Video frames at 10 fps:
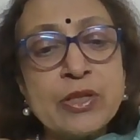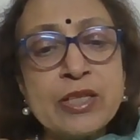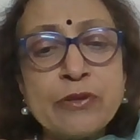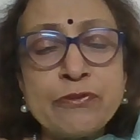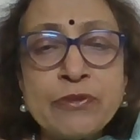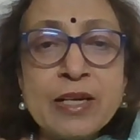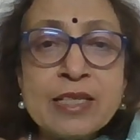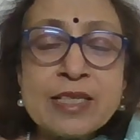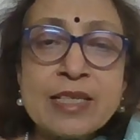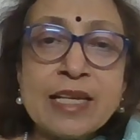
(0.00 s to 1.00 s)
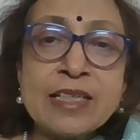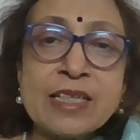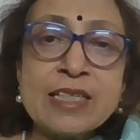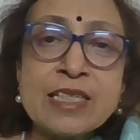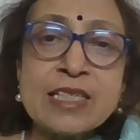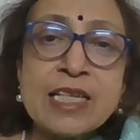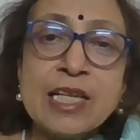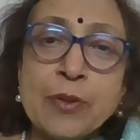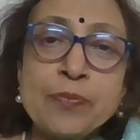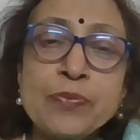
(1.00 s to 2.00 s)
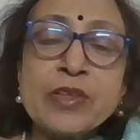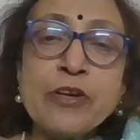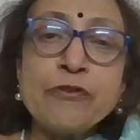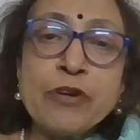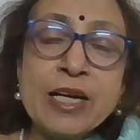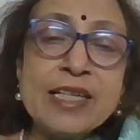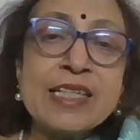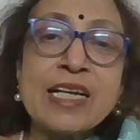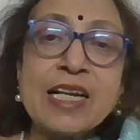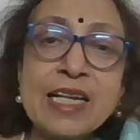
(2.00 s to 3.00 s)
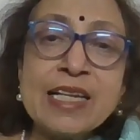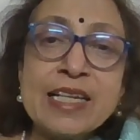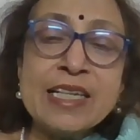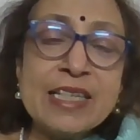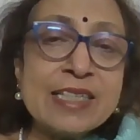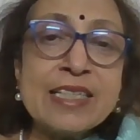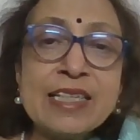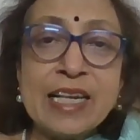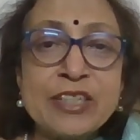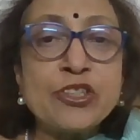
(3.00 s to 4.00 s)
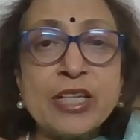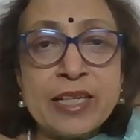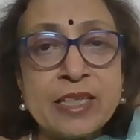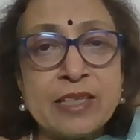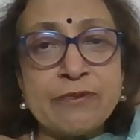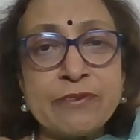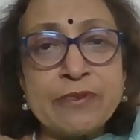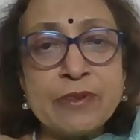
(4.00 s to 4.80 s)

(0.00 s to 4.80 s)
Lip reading: In the first sentence, the word clean is an adjective.